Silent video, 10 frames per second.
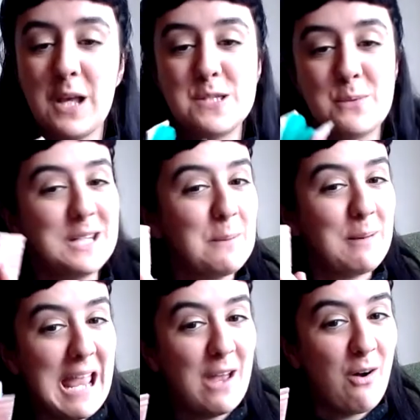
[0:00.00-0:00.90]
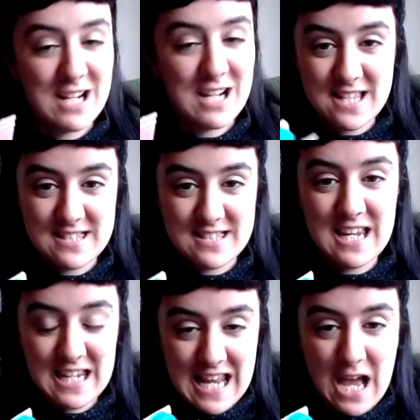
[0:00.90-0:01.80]
So we're going to play our
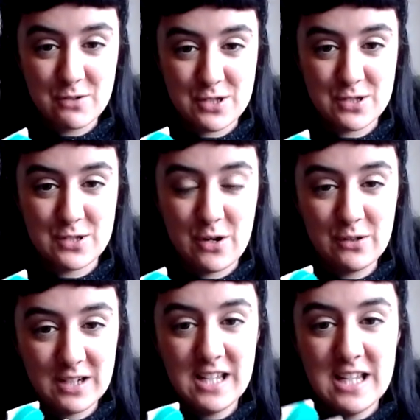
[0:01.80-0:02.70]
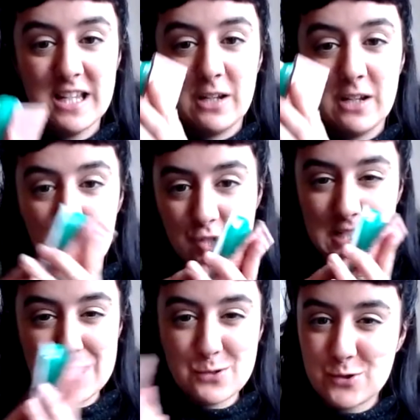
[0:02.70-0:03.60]
castanet now to the song. Watch the
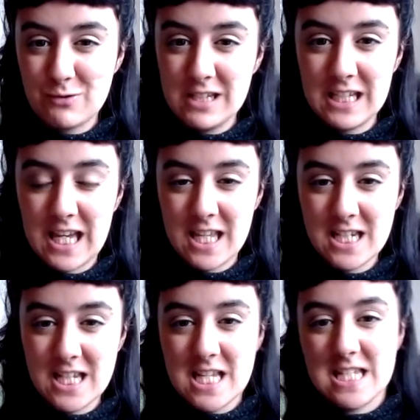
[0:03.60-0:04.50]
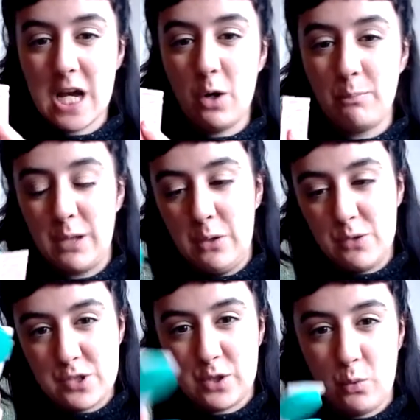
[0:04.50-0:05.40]
little screen again to help you. You're
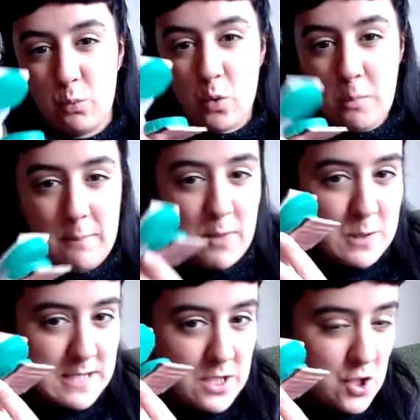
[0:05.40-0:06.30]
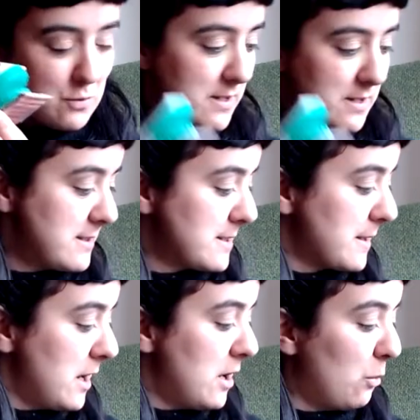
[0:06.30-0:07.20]
just going to warm up those instruments
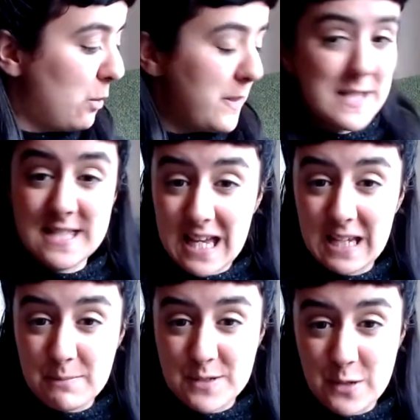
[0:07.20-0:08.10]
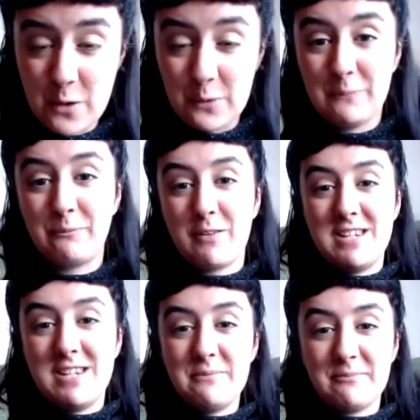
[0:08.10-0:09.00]
with the same song.
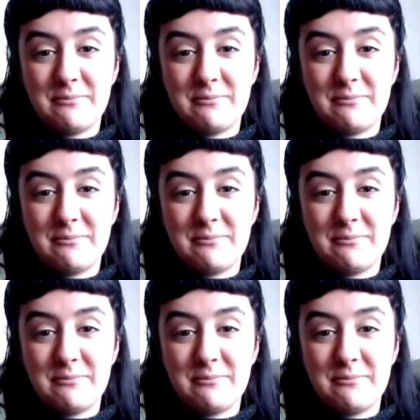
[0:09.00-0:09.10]
Ready?